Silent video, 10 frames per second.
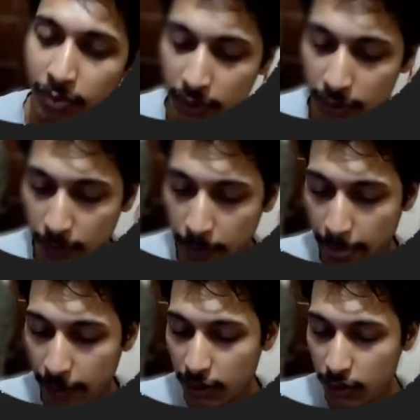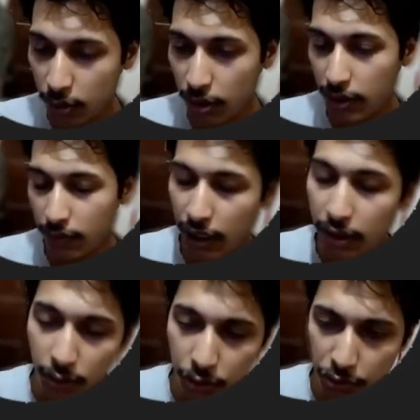So it is very useful for me
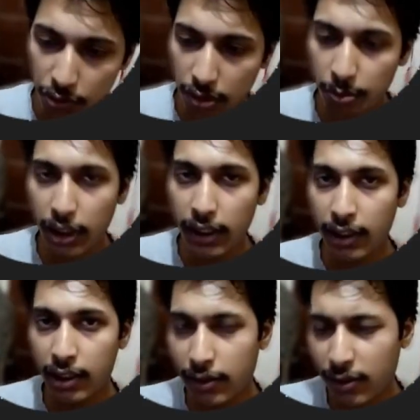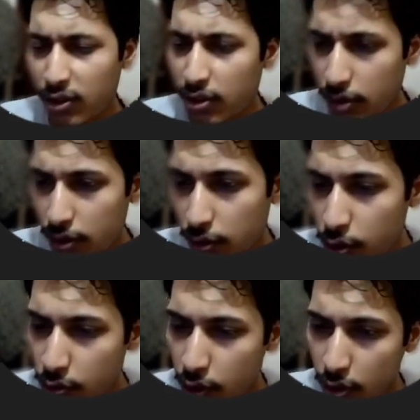and useful also you.